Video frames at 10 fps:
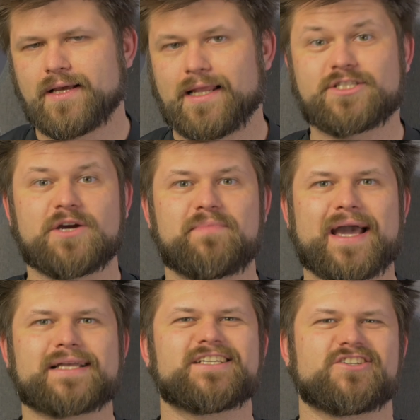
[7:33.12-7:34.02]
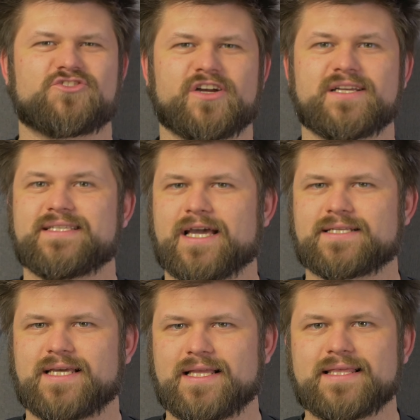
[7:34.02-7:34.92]
Let's jump back into the Australian tech
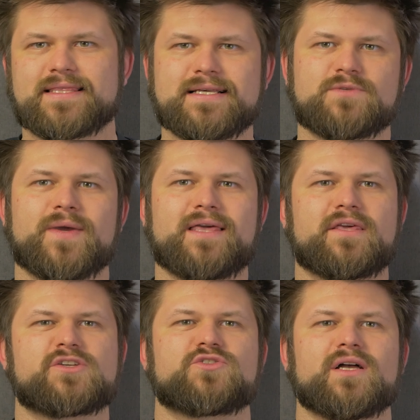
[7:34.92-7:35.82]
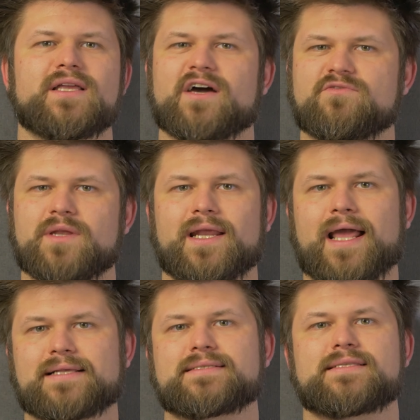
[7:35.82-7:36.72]
scene. This week, the Australian government
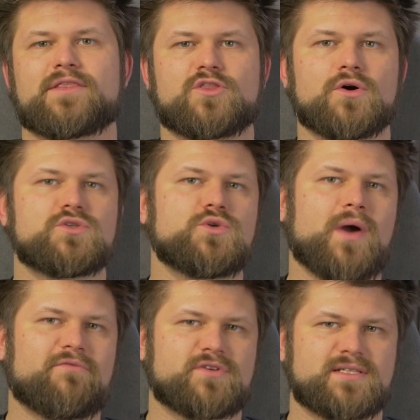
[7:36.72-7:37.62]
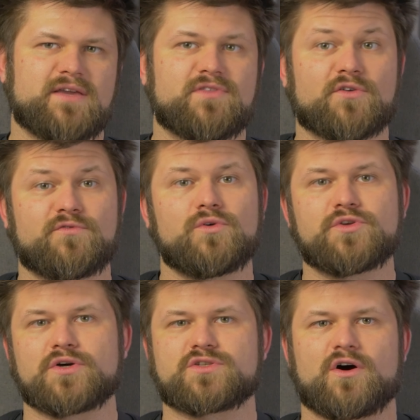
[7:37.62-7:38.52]
announced that those who have received their full
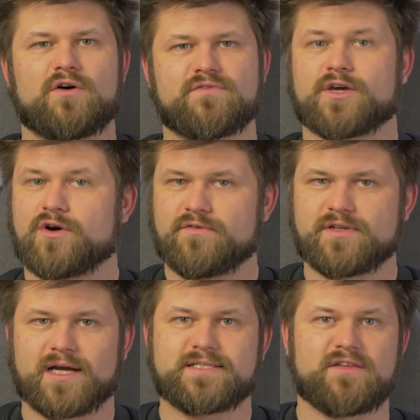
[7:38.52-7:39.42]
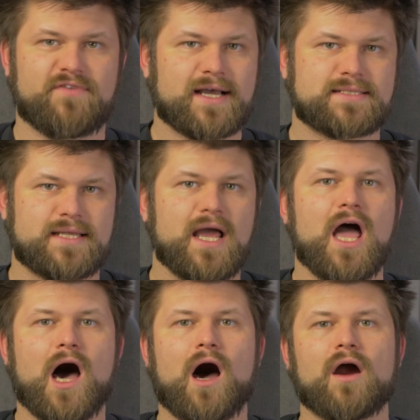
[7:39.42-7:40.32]
dose of the COVID 19 vaccine
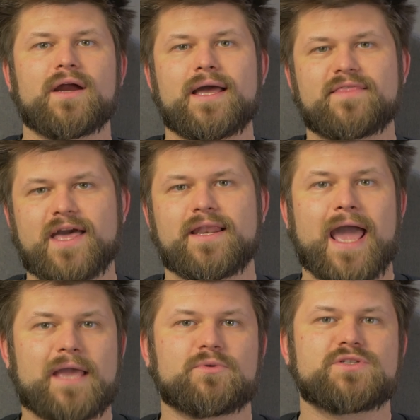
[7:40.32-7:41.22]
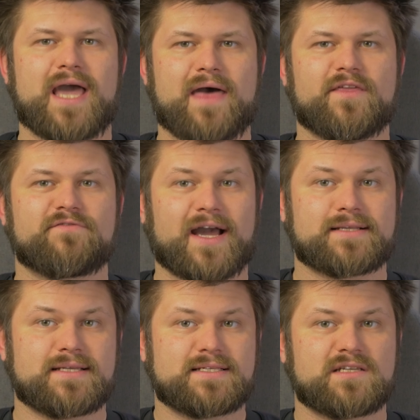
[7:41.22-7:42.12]
are then able to add their
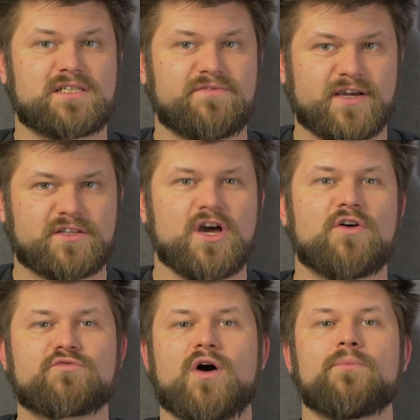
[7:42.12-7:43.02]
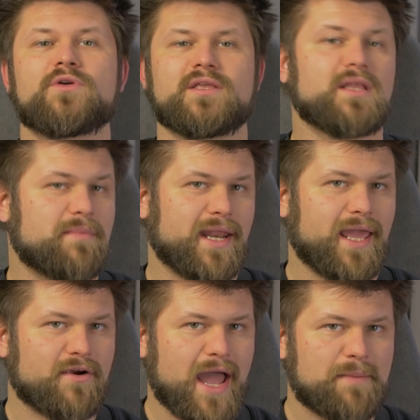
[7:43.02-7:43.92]
vaccine certificate from within the
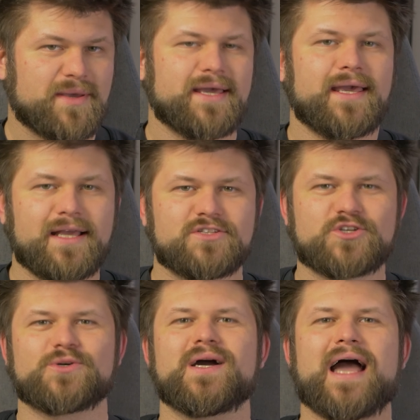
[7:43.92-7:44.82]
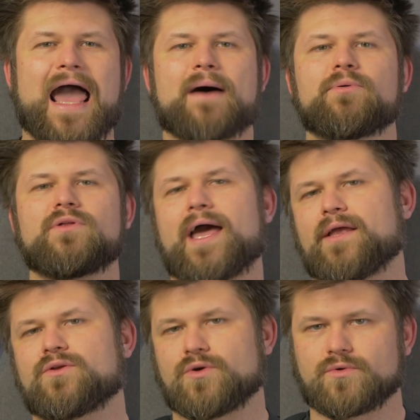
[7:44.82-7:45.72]
Medicare app into Apple
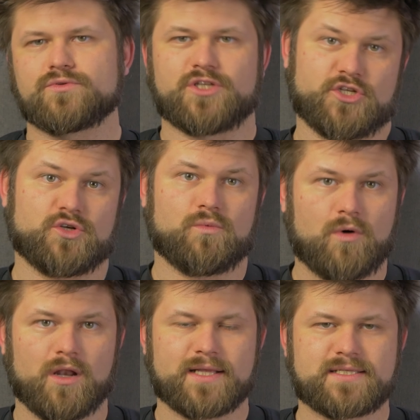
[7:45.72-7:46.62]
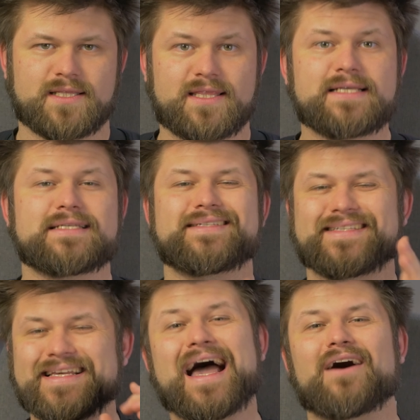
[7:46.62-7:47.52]
and Google digital wallets. This
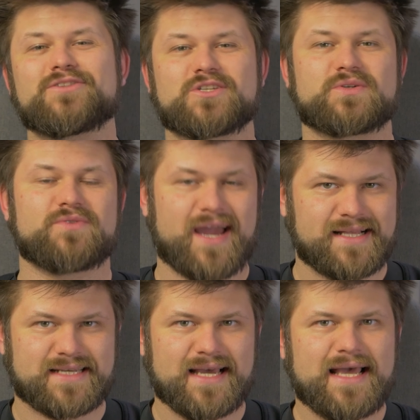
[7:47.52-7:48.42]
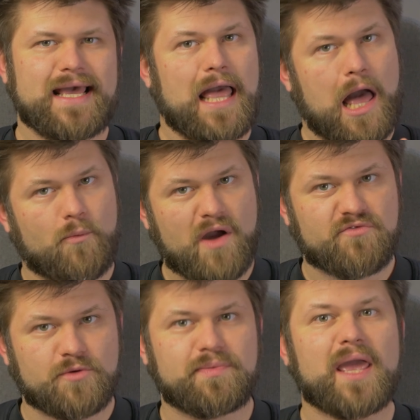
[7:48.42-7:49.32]
sounds great.
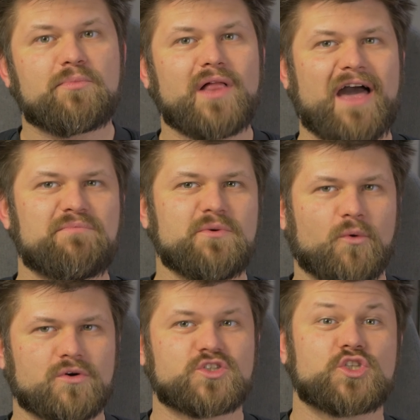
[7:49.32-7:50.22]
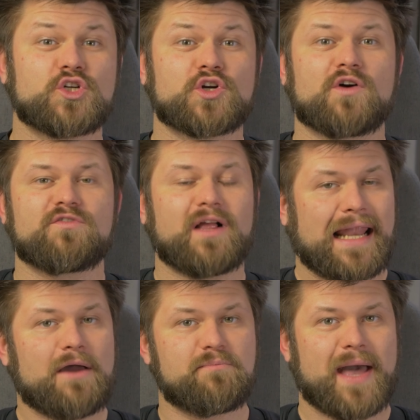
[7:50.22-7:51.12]
However, people have been warned to turn off
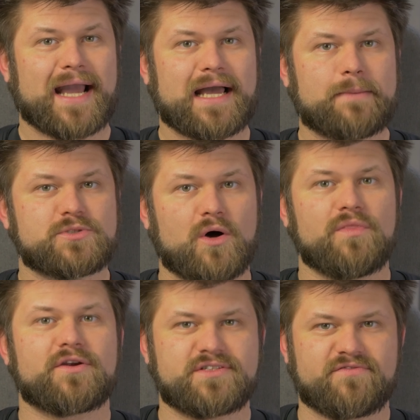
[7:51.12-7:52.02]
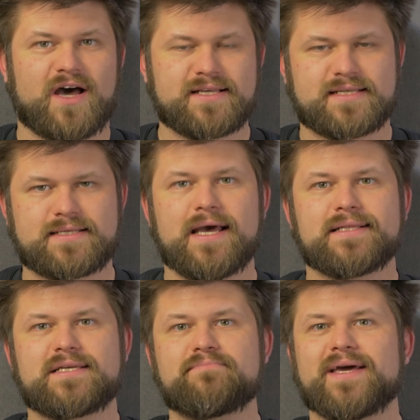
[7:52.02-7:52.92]
cloud backups on their devices
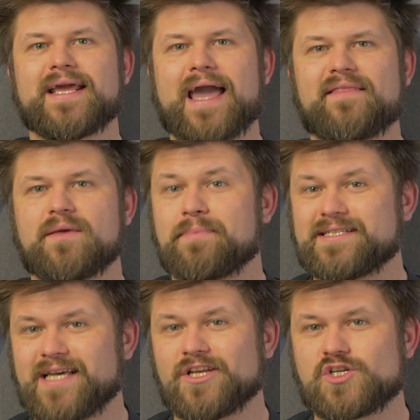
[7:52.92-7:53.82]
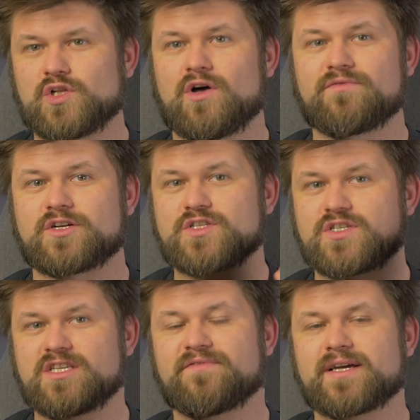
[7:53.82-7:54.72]
to mitigate the potential of their
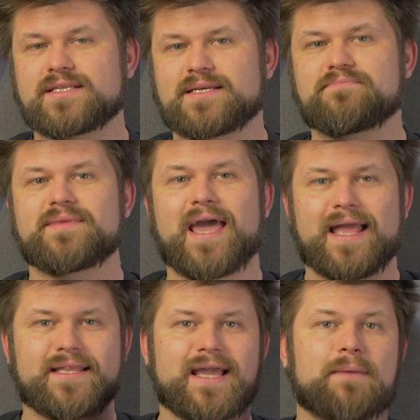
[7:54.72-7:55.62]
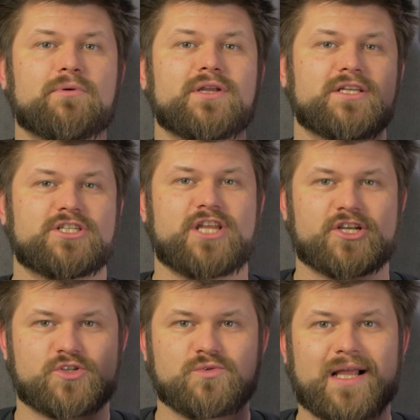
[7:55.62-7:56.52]
certificates of ending up on
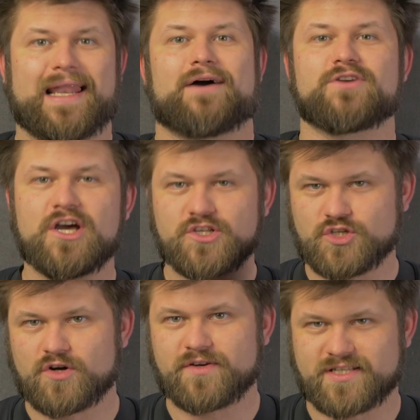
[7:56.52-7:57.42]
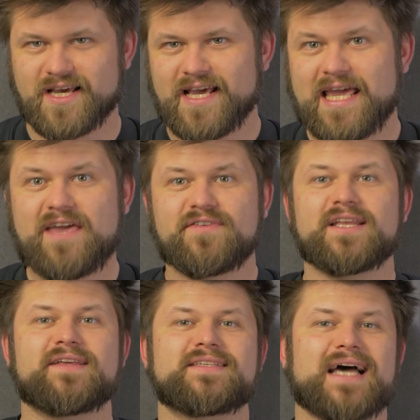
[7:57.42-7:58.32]
international cloud servers, even
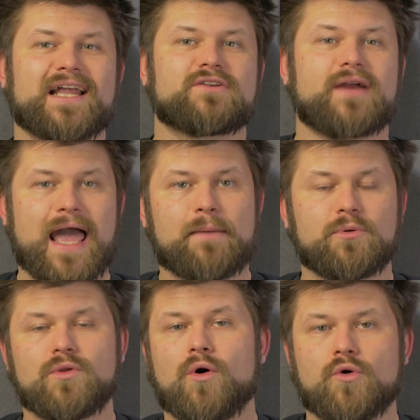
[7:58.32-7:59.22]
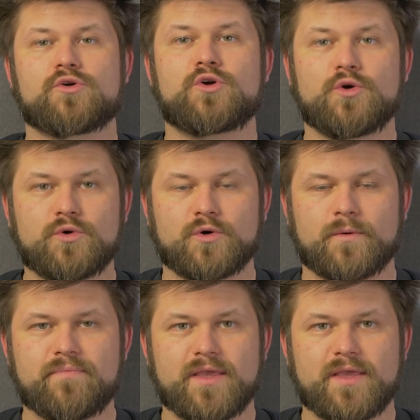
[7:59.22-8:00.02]
if it is under Apple or Google,